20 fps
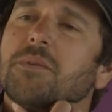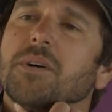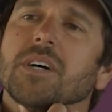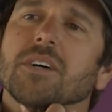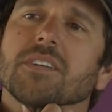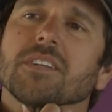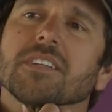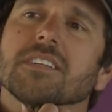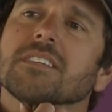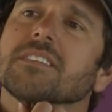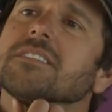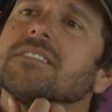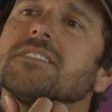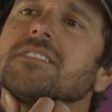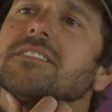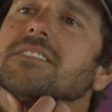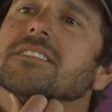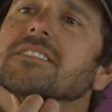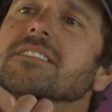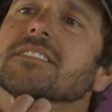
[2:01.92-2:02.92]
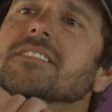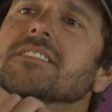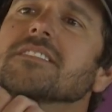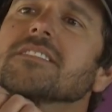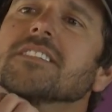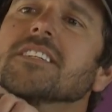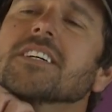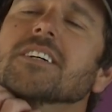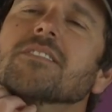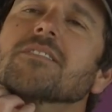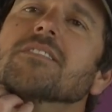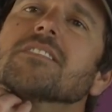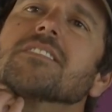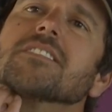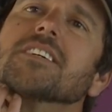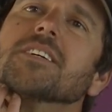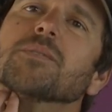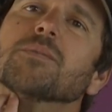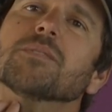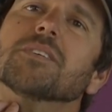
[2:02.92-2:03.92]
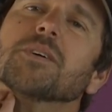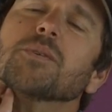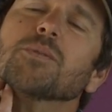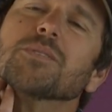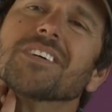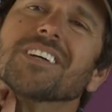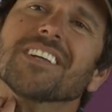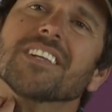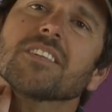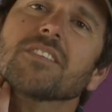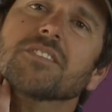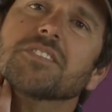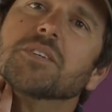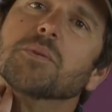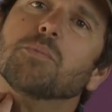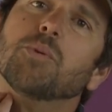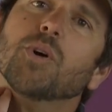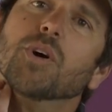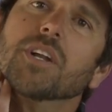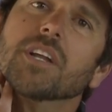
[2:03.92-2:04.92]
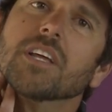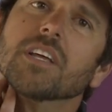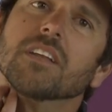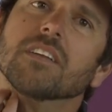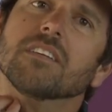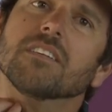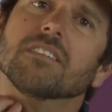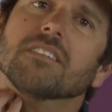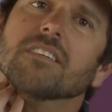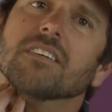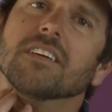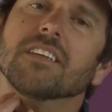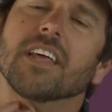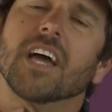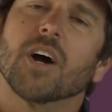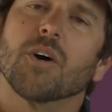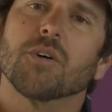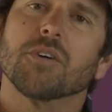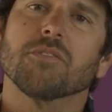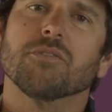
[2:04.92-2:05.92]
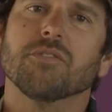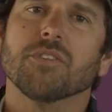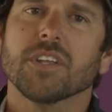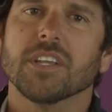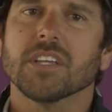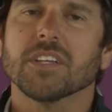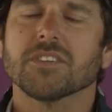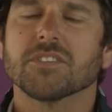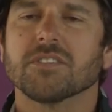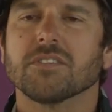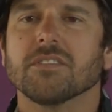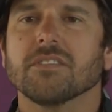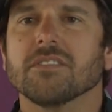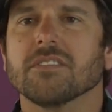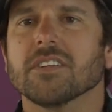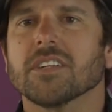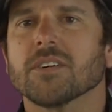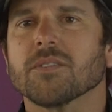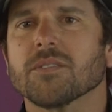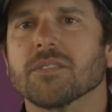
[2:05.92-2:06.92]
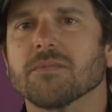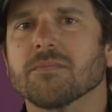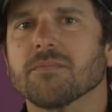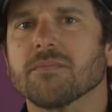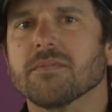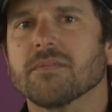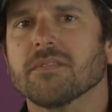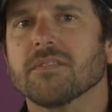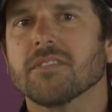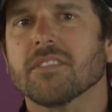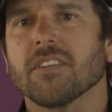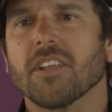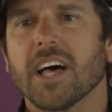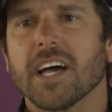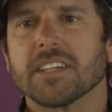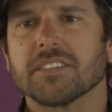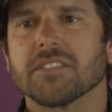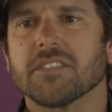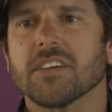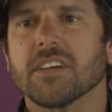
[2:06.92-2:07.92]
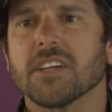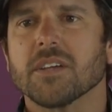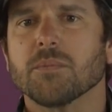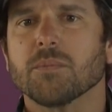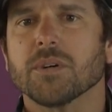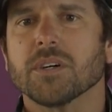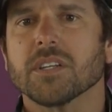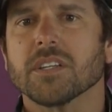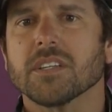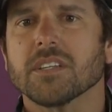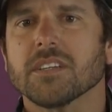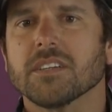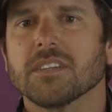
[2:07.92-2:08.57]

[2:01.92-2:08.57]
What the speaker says: about it. You know, he was a little disappointed in how he finished, you know, the last day, but